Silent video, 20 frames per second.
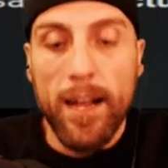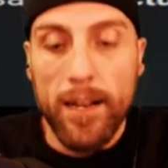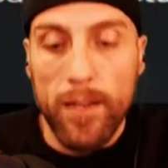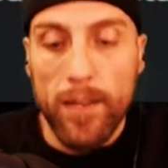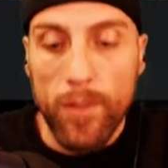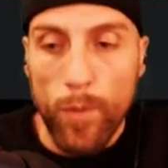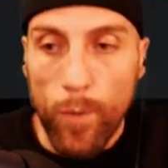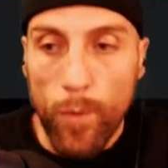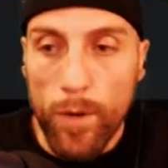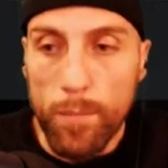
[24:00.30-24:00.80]

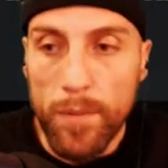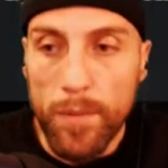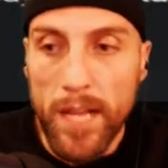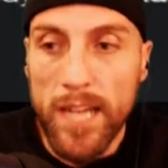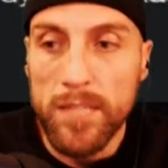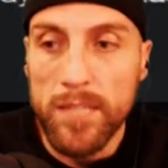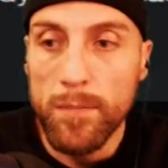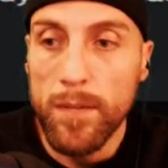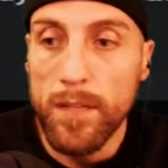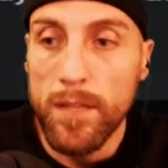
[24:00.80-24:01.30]
the word
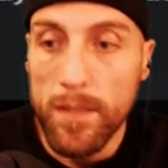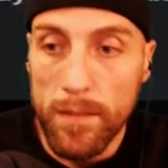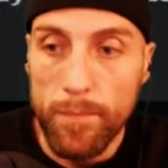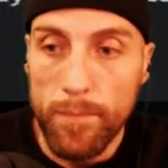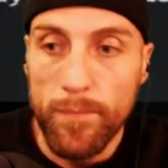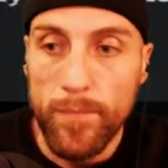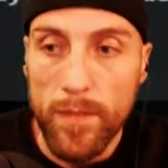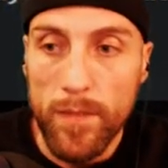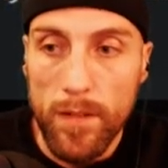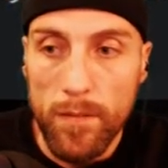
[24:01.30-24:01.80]
plasma
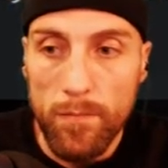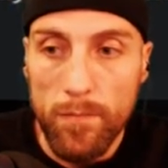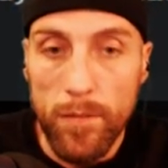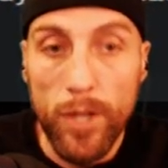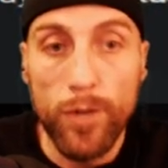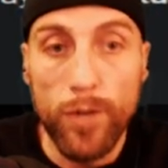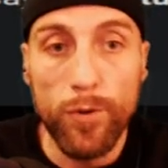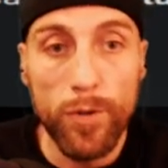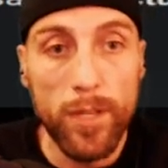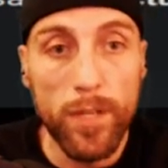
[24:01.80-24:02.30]

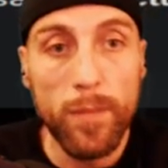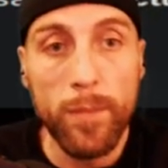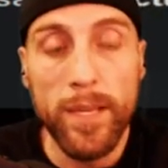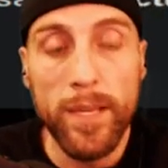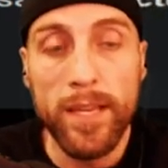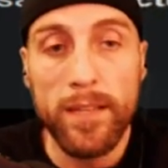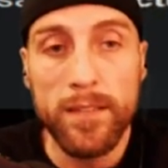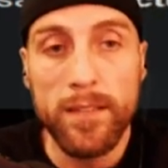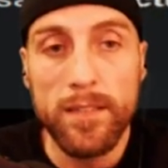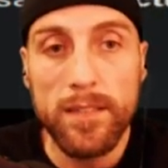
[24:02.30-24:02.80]
literally
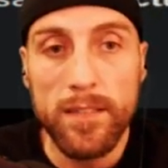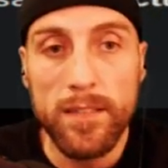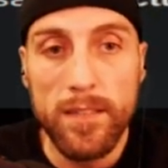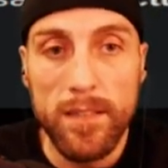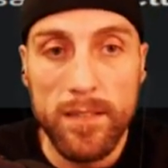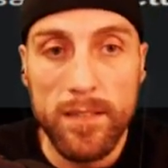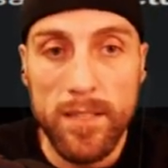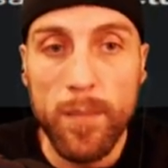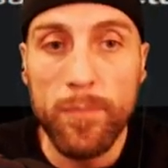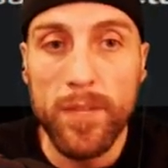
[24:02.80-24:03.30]
means
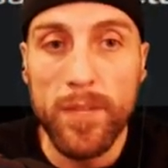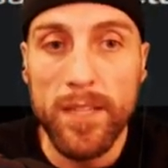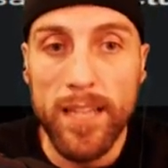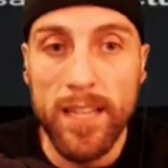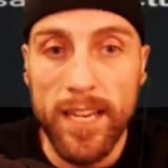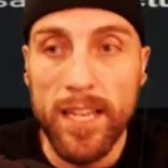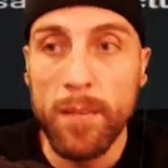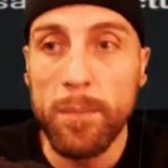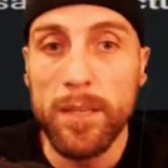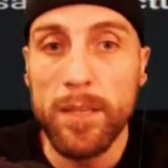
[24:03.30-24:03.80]
something
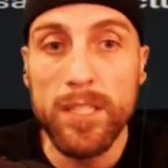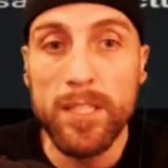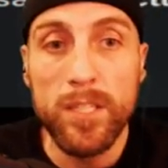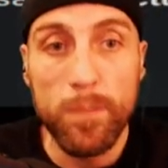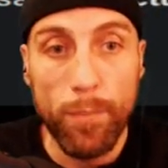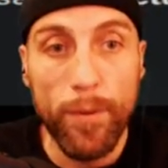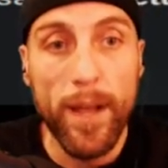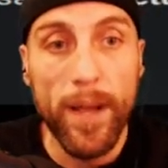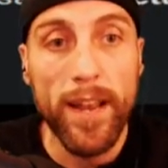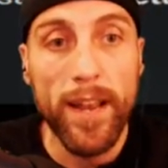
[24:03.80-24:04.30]
that can be
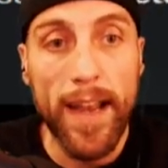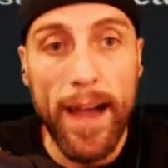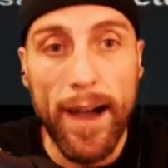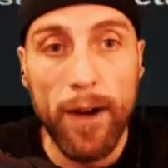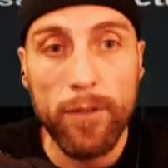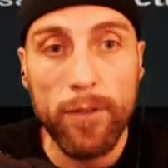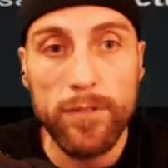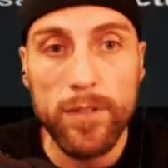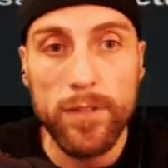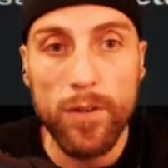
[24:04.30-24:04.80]
spread
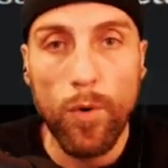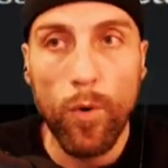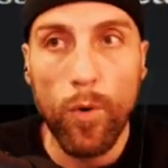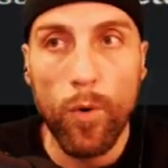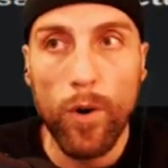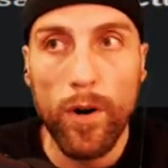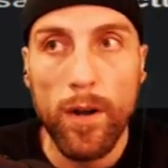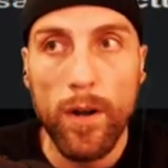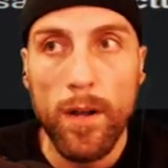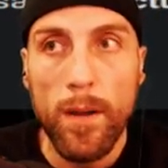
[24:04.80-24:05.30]
out
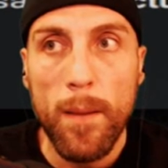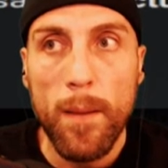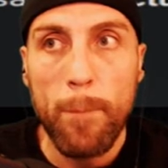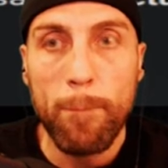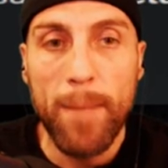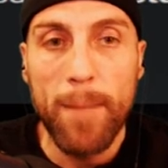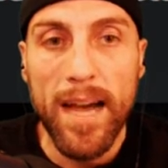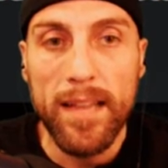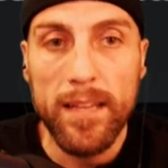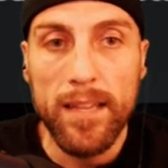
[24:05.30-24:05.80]
or
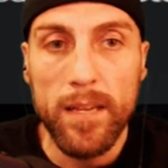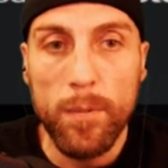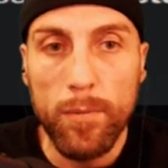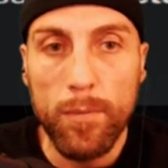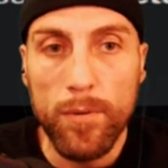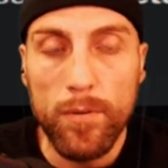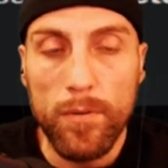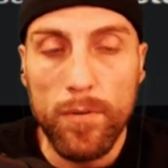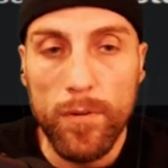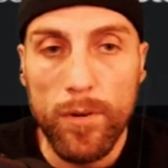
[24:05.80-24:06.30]

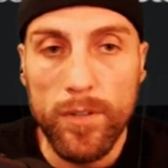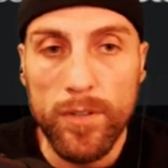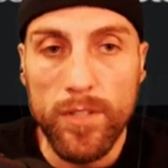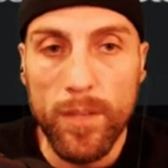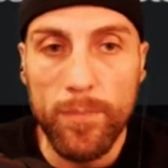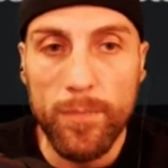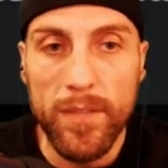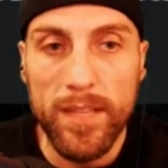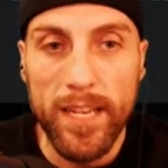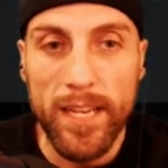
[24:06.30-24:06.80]
malleable or
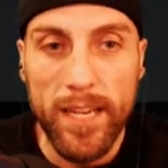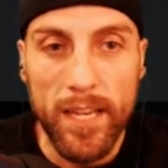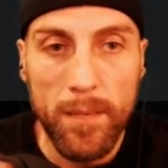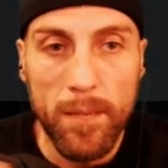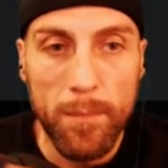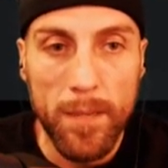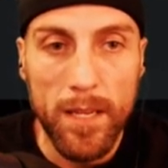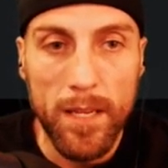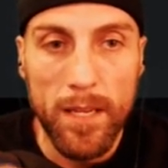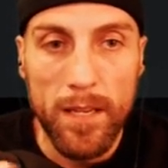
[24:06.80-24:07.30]
something that can
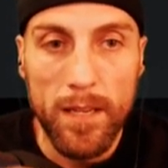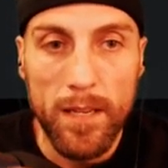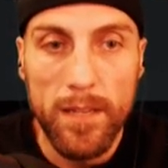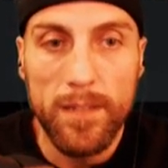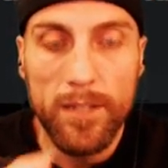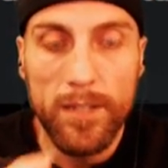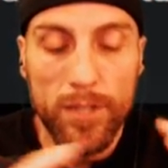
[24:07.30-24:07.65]
be